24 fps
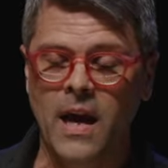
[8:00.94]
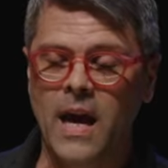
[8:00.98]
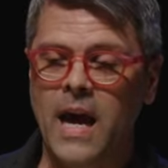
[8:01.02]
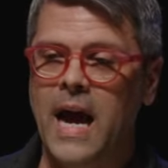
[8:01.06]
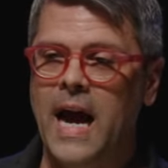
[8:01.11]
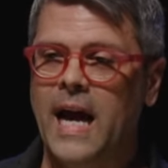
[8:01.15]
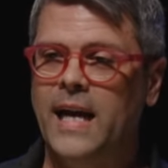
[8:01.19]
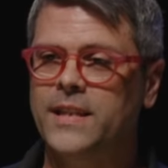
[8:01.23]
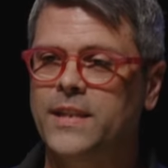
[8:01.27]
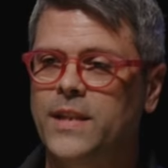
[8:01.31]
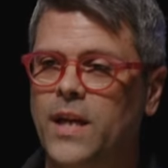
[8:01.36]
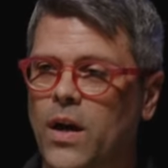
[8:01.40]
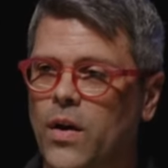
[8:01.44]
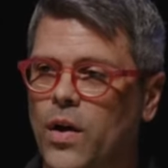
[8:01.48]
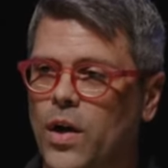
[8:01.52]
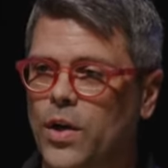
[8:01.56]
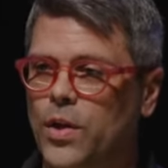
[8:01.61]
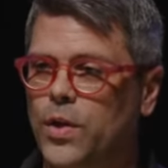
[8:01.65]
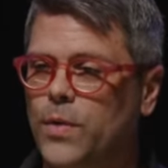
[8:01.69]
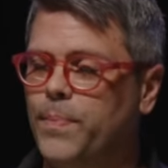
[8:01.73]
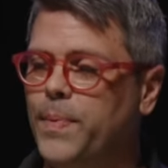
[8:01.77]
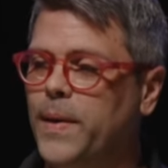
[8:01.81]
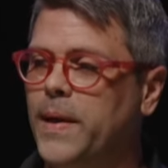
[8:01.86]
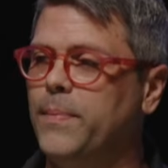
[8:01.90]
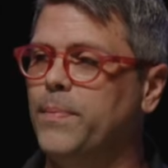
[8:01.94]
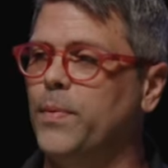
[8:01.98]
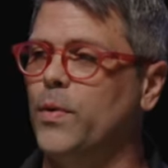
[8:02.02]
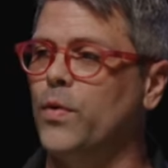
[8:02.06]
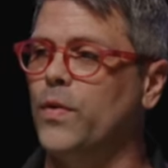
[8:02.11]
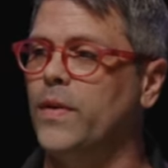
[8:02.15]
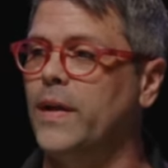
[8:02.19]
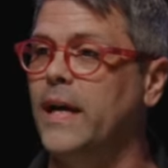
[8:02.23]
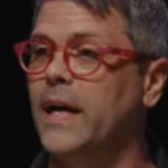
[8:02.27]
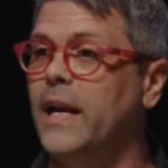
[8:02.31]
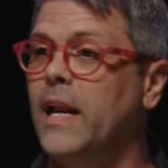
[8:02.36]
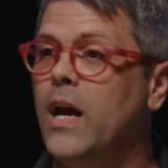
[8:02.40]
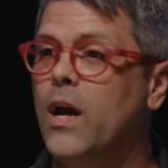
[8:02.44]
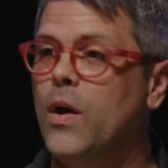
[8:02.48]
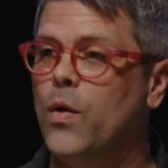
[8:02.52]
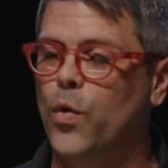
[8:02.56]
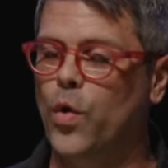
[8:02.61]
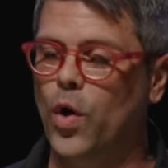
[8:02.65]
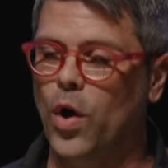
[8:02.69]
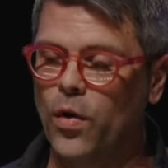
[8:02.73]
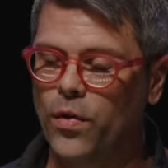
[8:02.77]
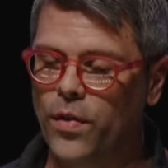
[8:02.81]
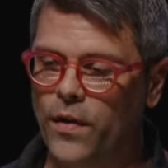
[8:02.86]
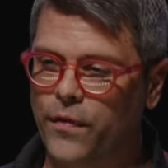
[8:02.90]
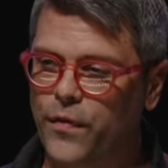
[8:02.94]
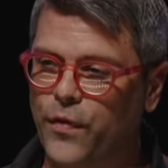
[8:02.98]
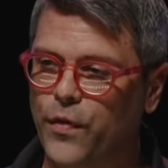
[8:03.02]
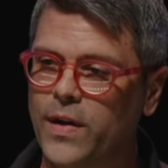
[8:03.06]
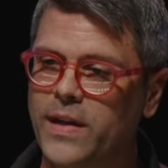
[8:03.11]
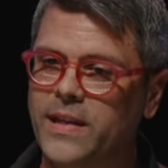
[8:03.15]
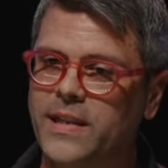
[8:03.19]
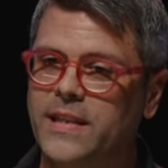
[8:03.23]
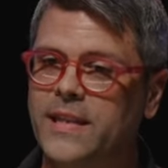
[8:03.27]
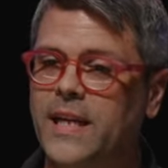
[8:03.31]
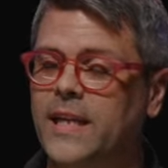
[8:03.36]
I saw other people that were on the fringes.